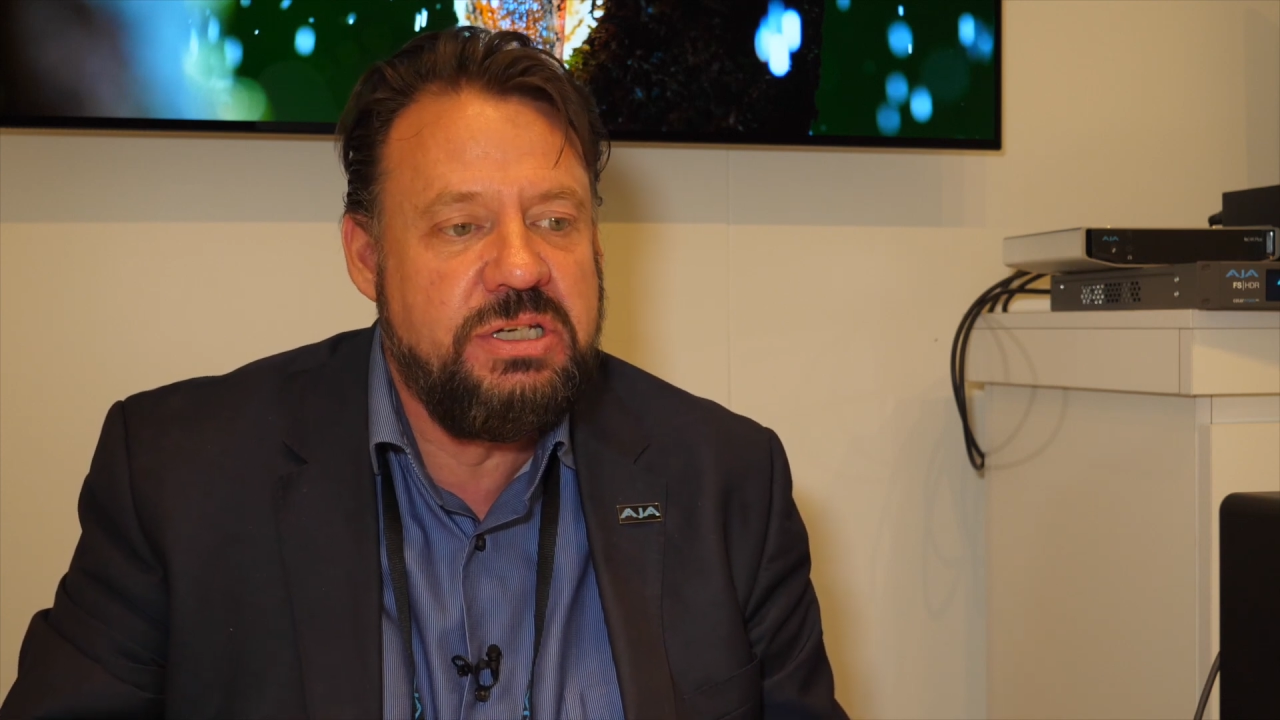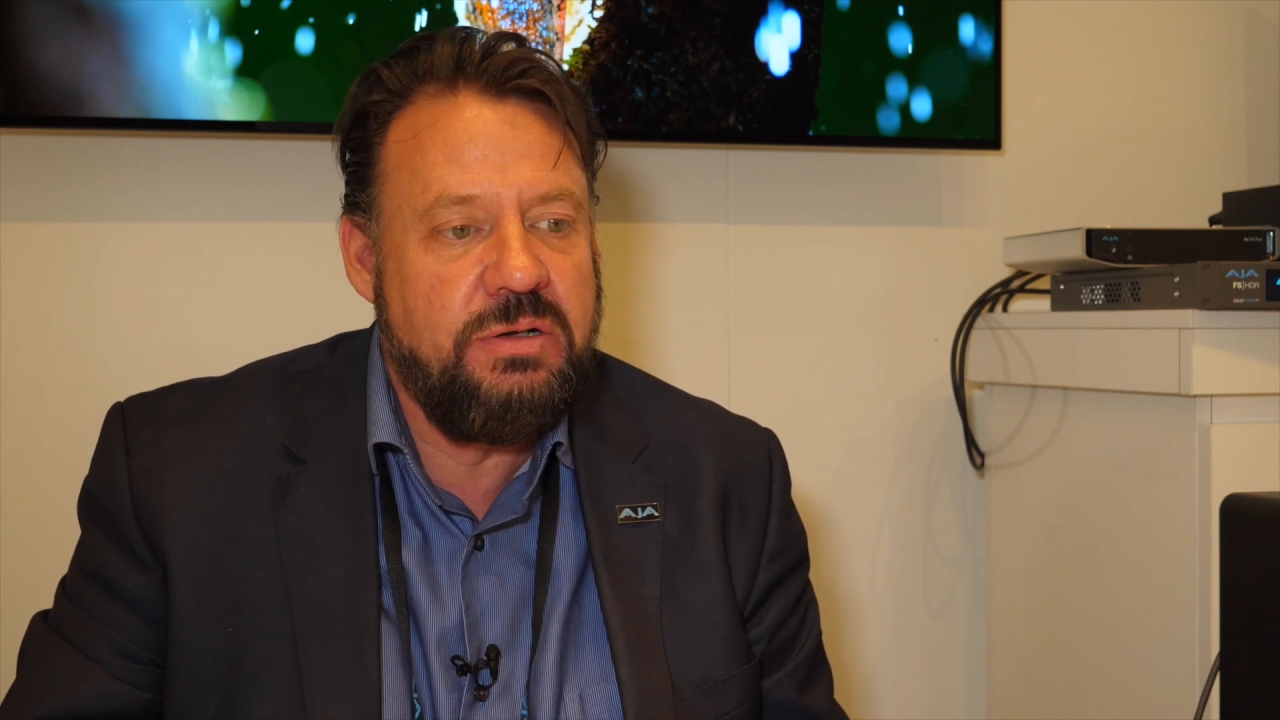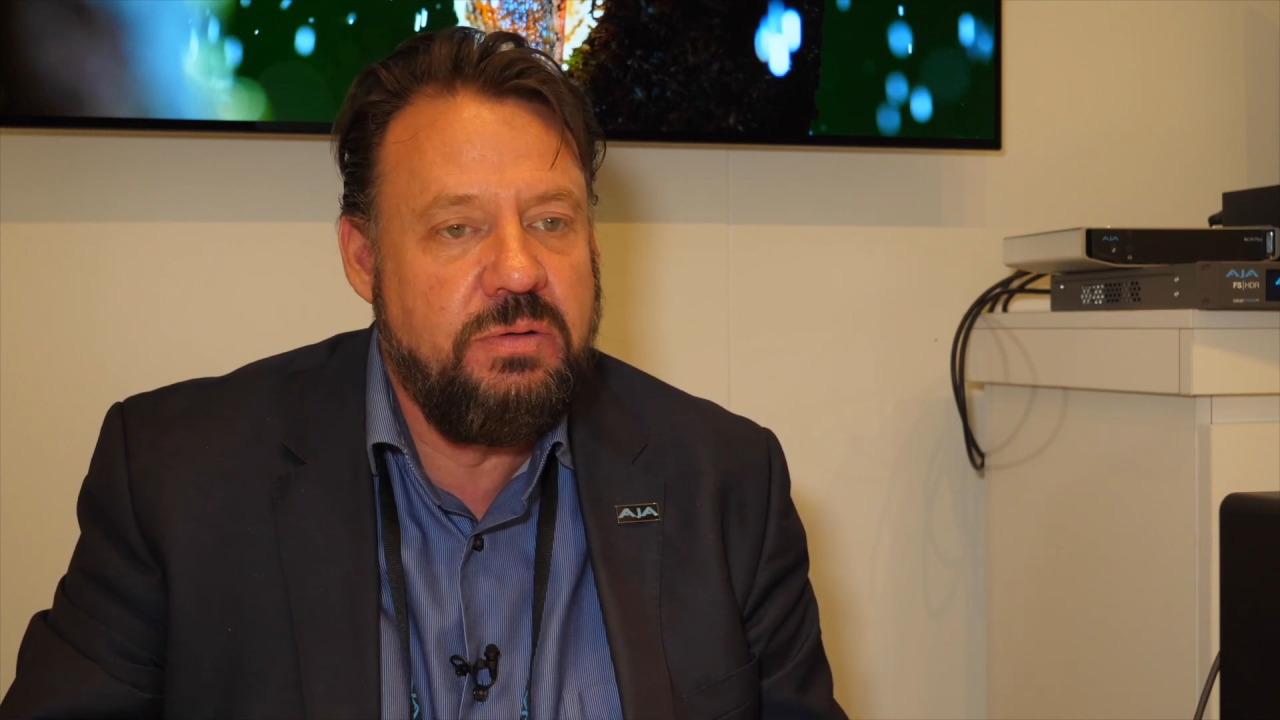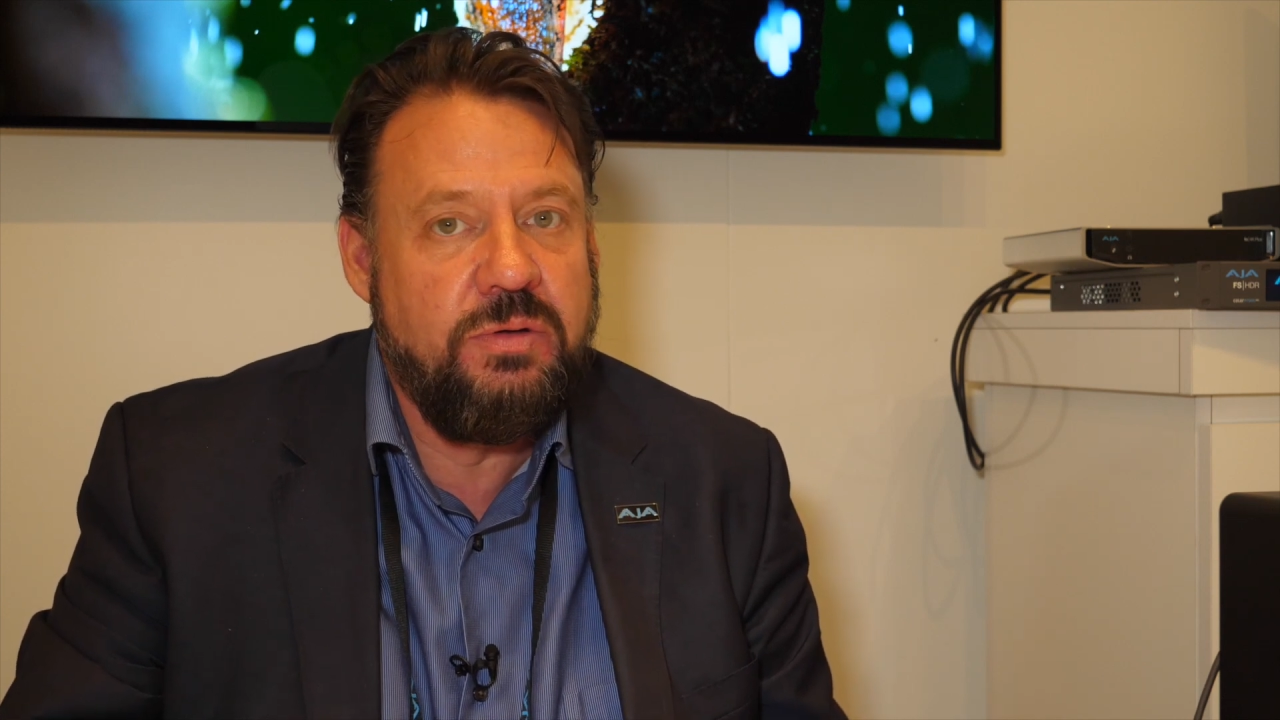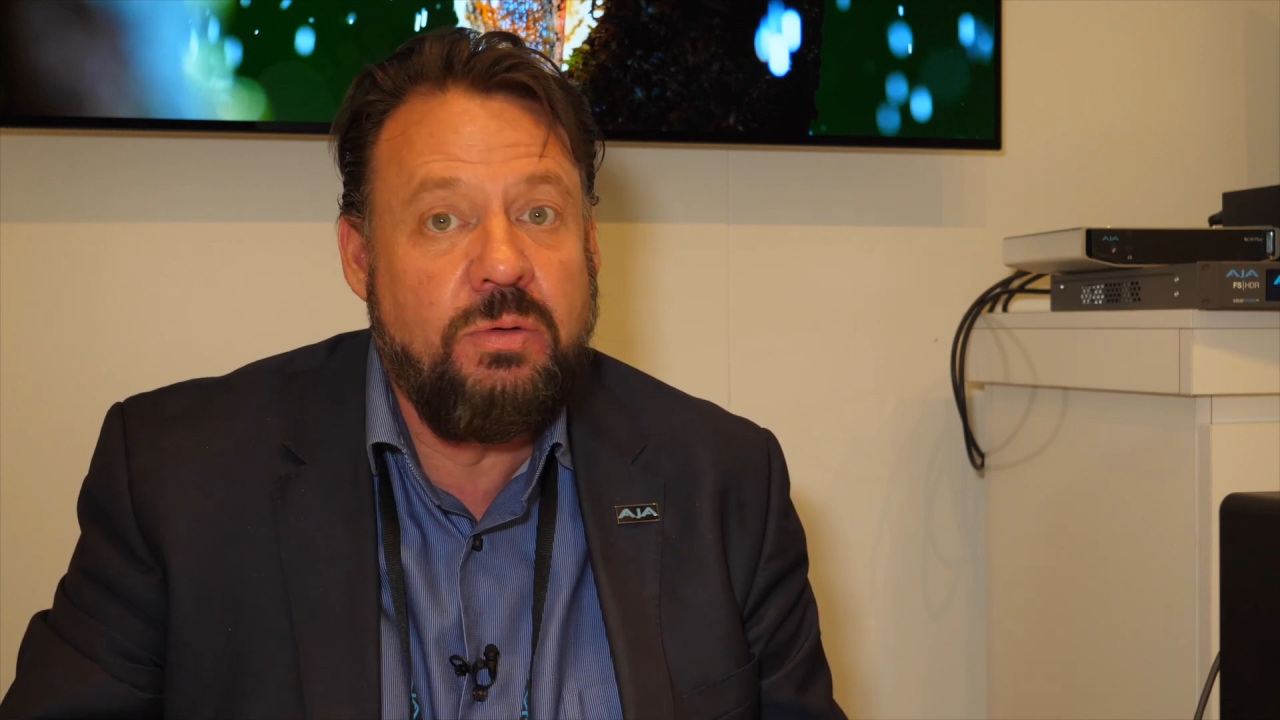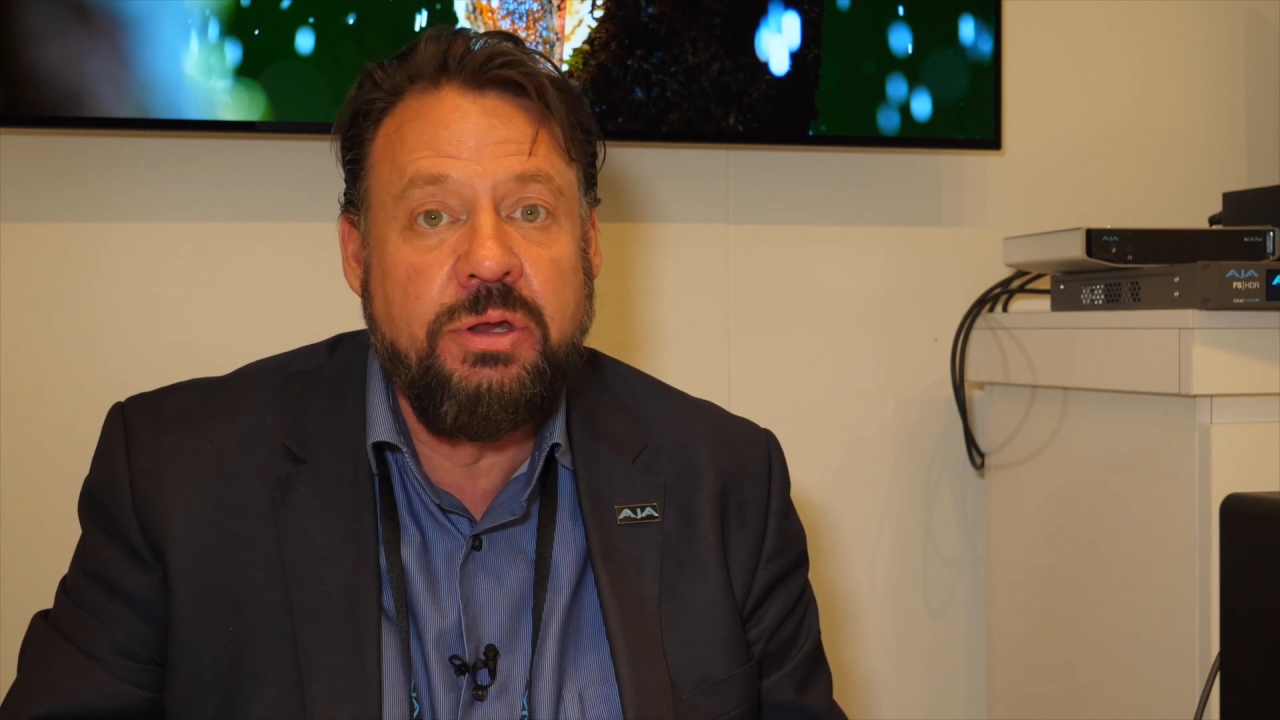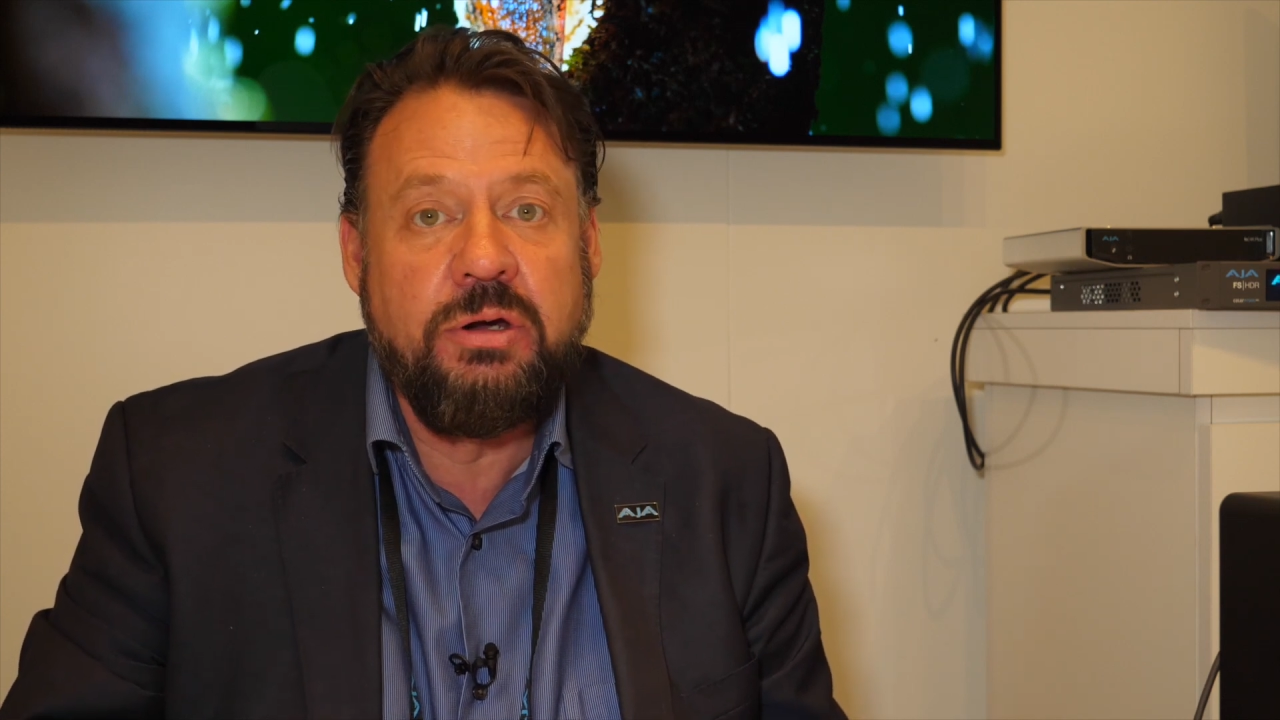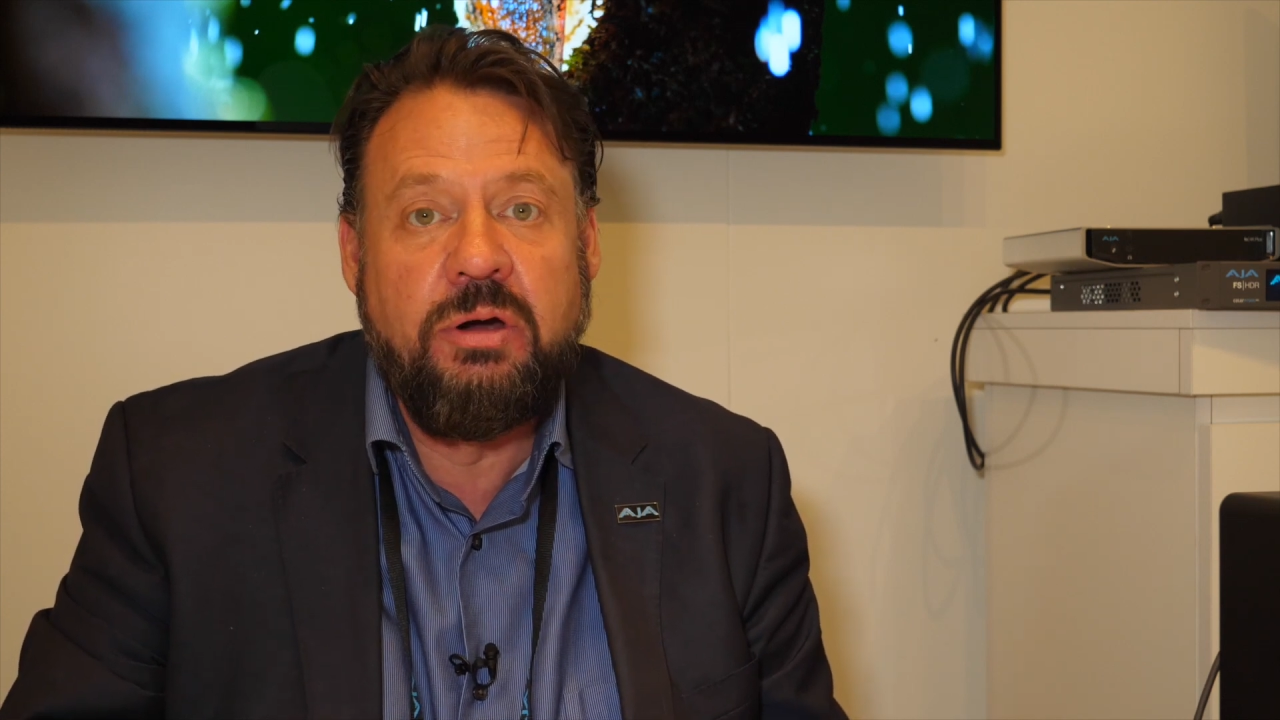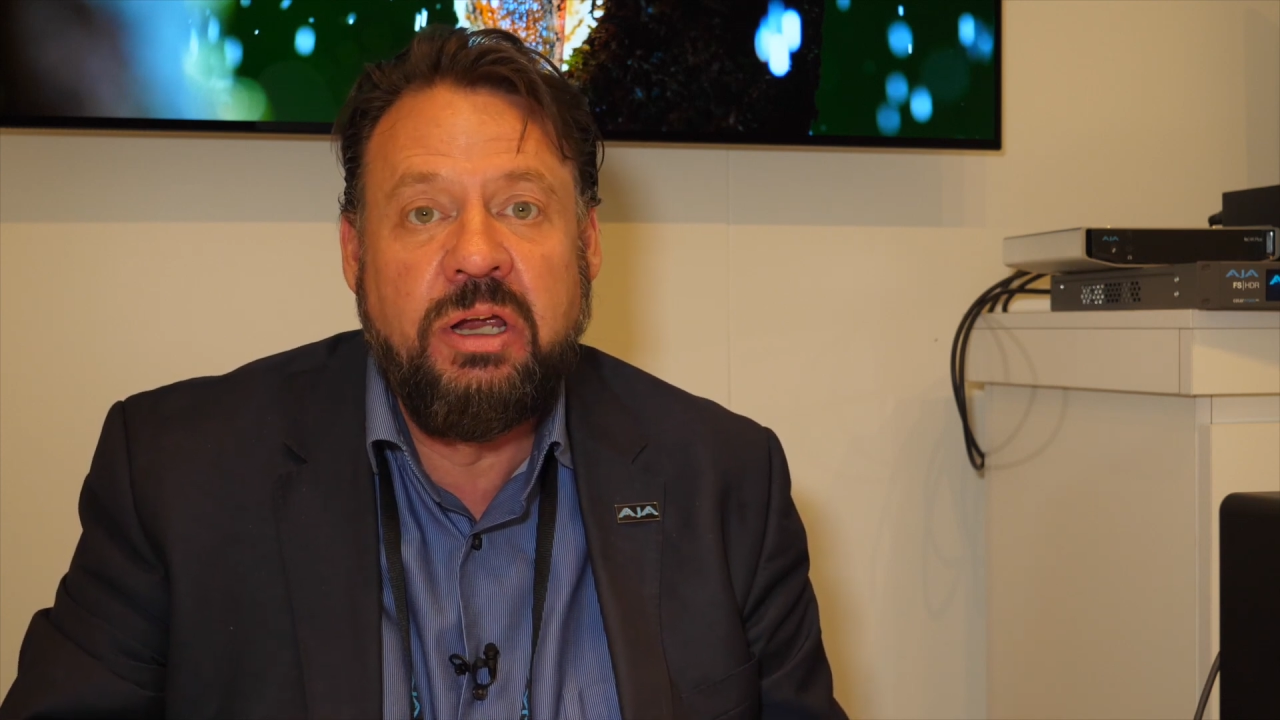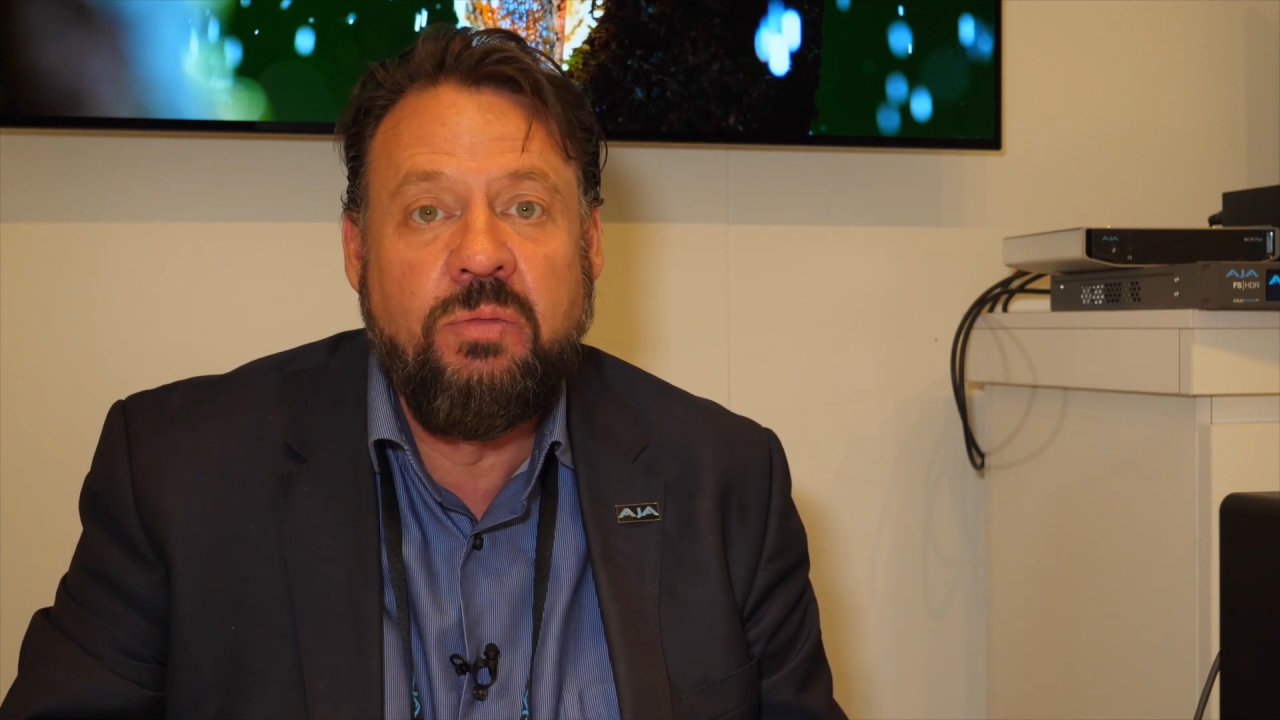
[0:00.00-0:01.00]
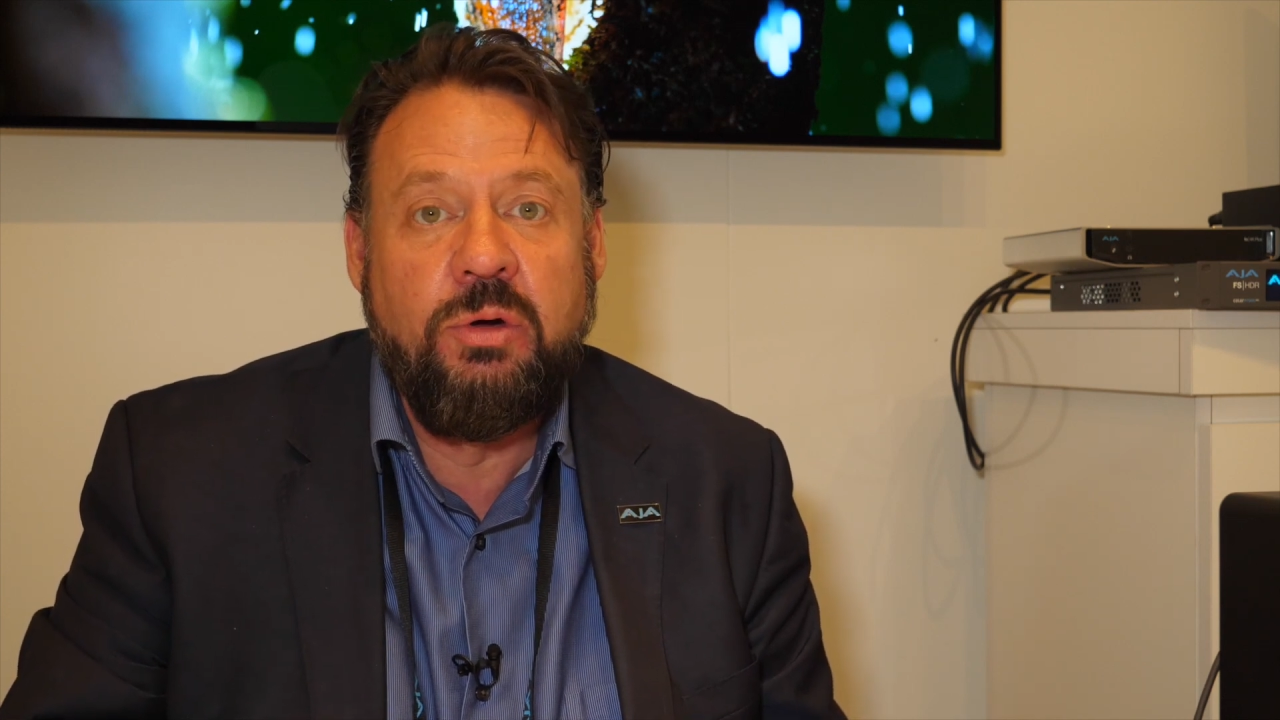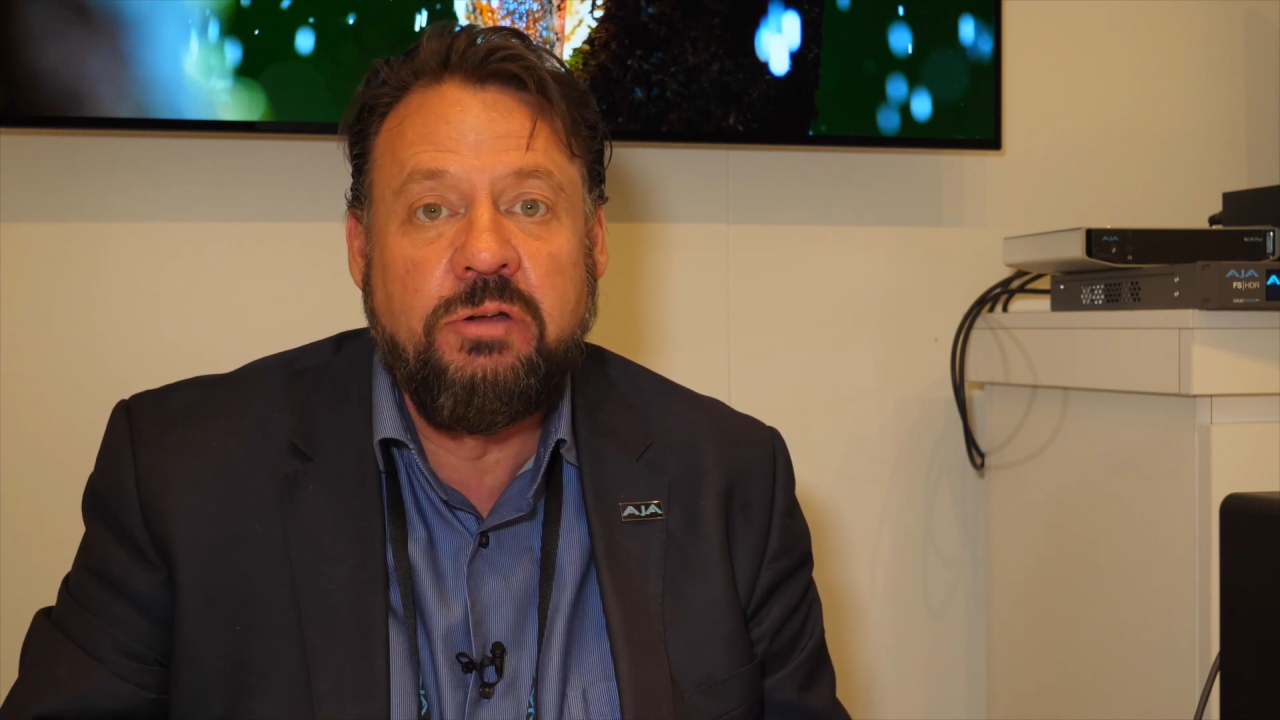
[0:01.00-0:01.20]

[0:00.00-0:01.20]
deal with all the growing